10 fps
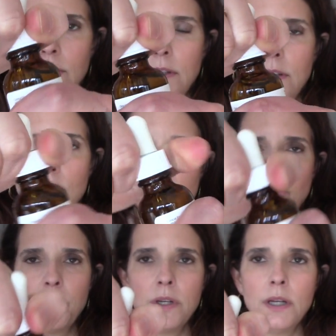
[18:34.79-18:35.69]
Well, let's just
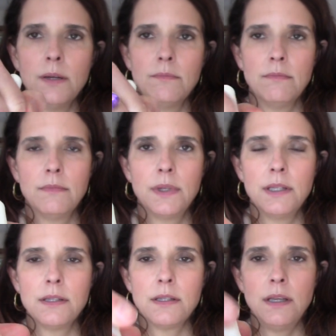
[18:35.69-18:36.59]
open it up
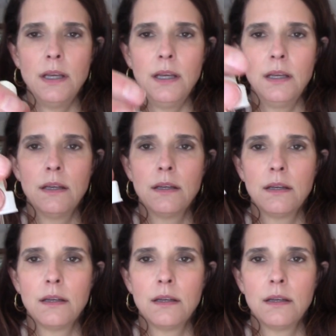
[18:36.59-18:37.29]
and see.